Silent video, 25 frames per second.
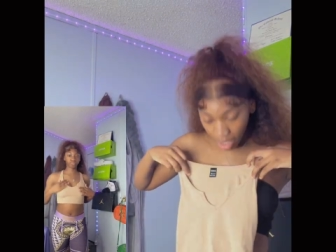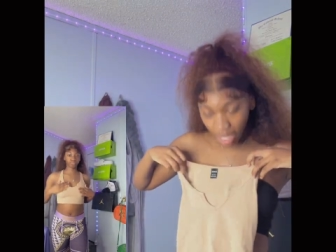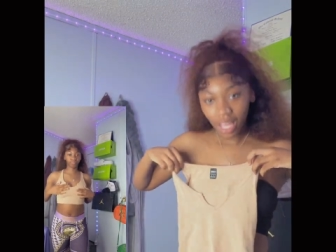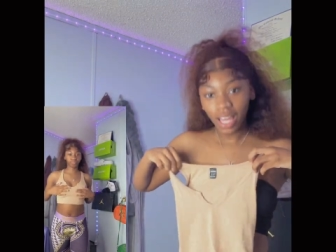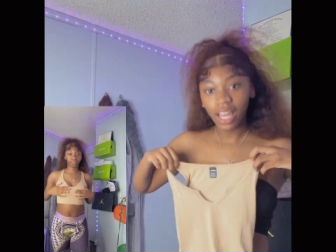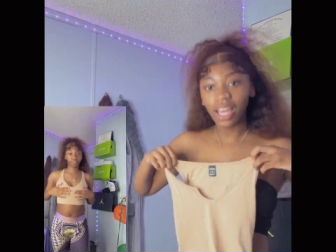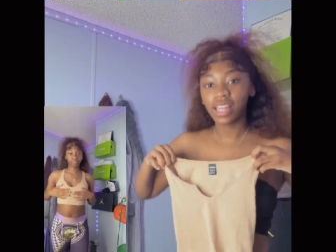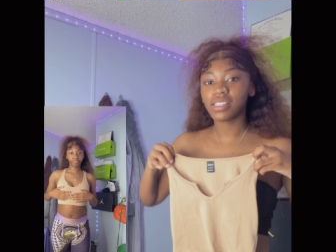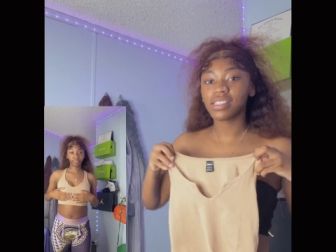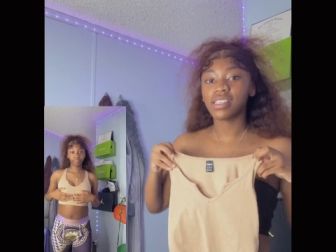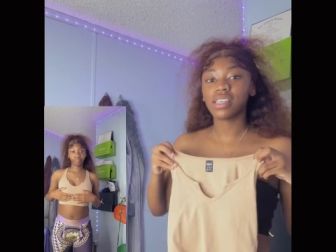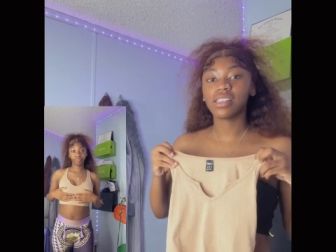
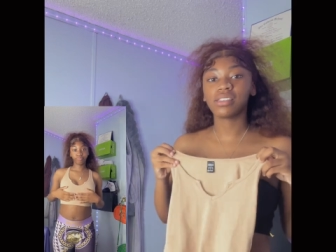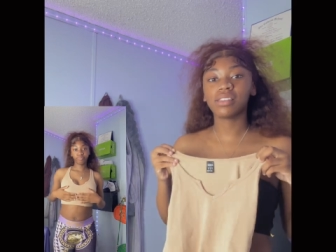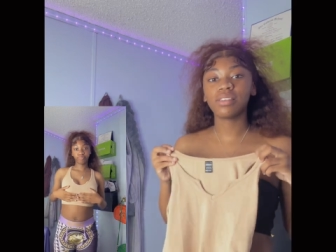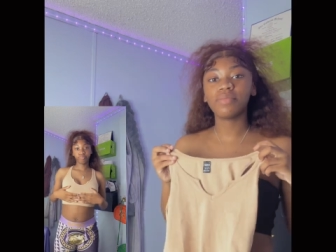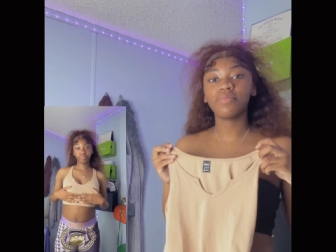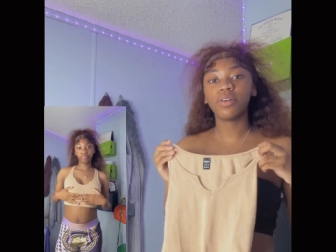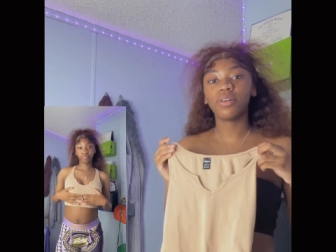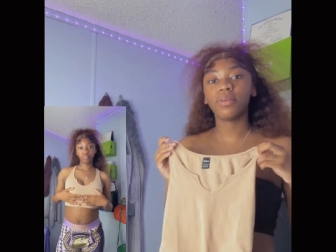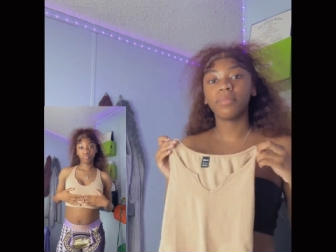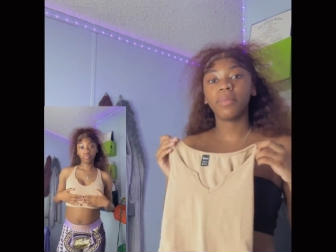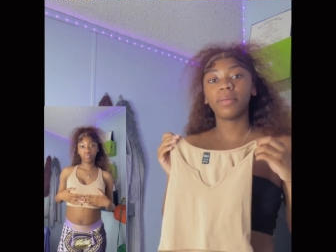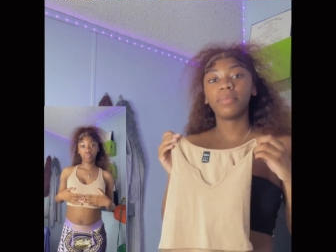I said some
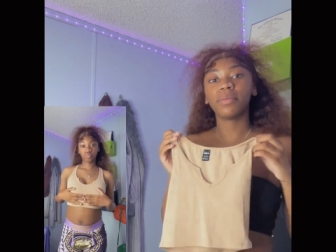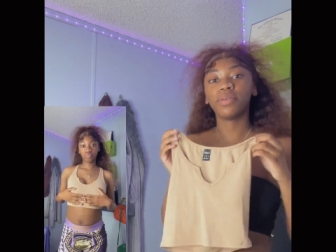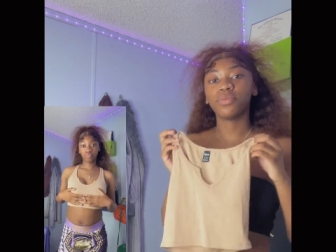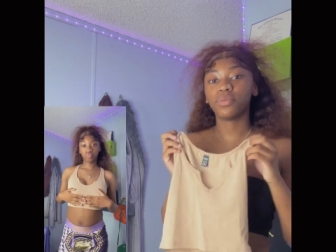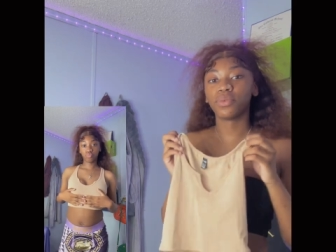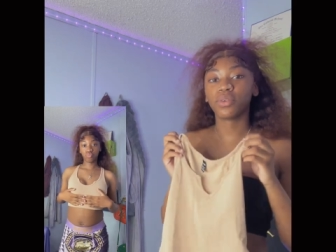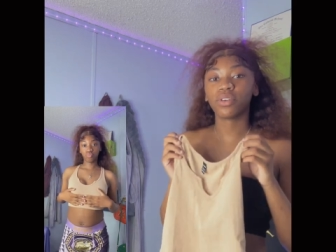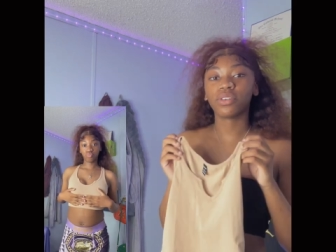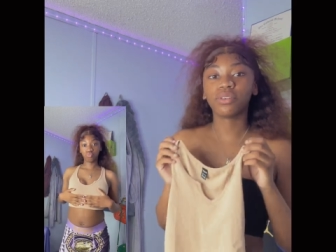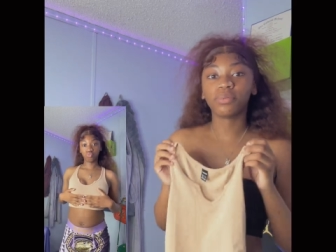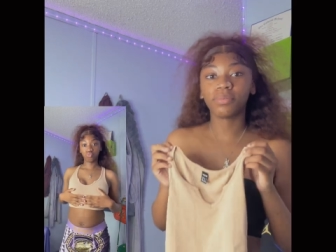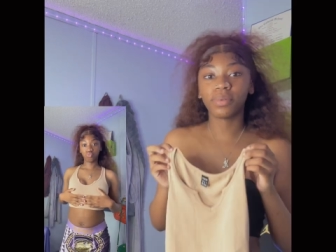of them might be
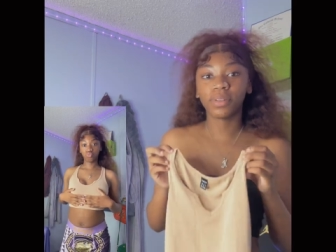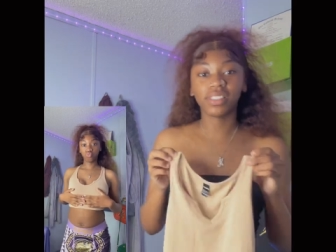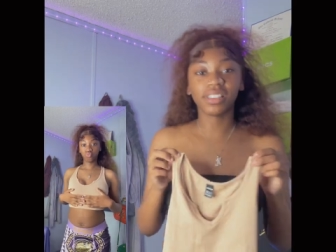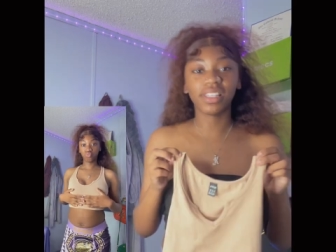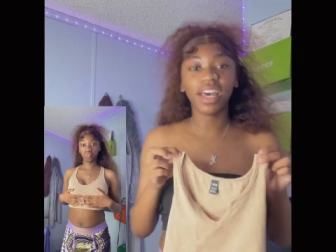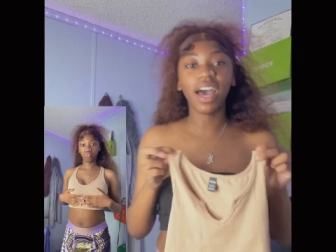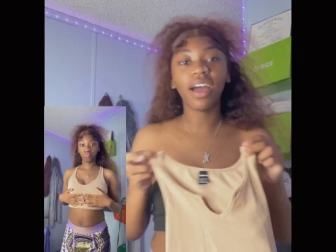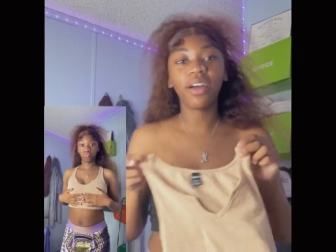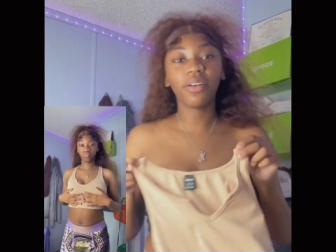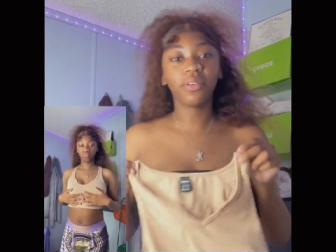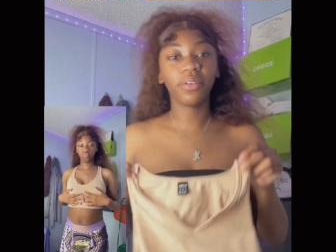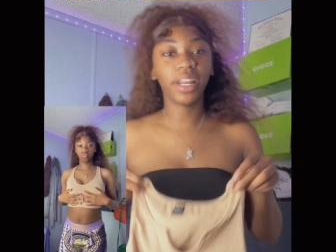wrinkled because
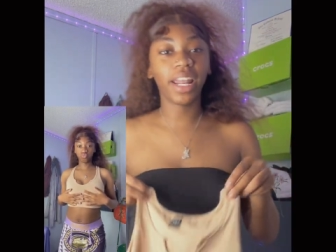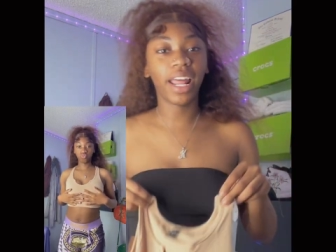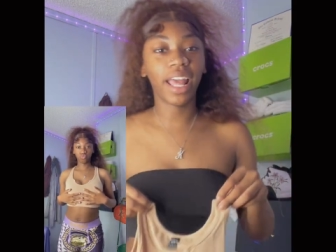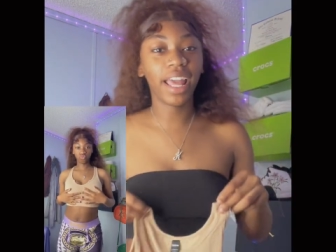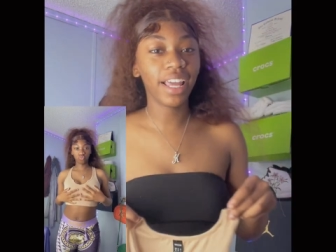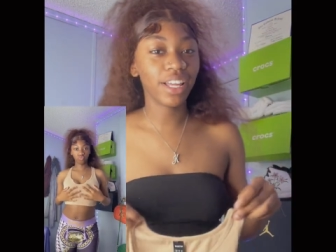I already